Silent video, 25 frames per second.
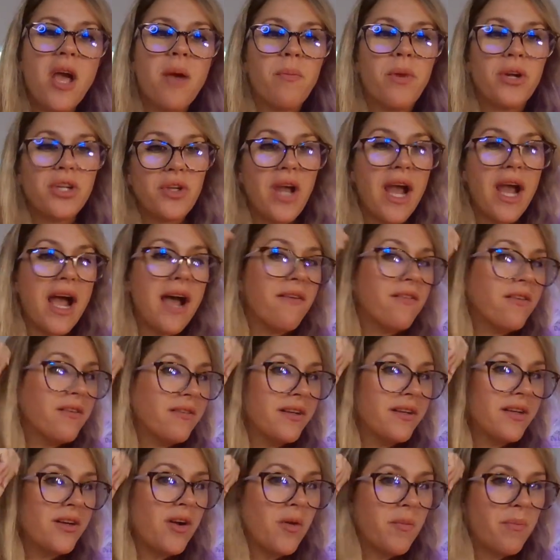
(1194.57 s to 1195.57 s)
but you have a
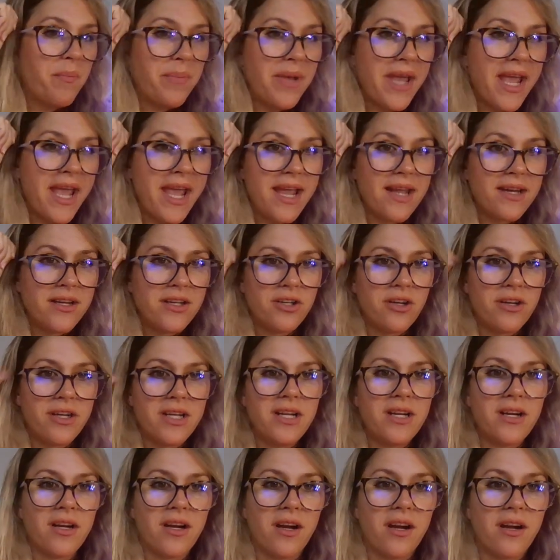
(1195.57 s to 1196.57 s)
little pen in your
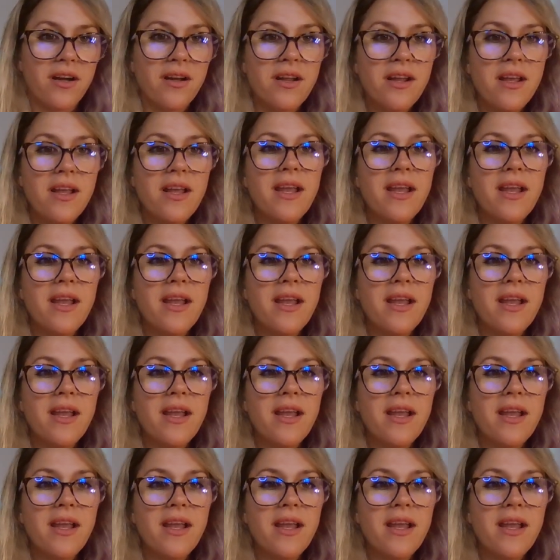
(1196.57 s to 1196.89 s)
ear.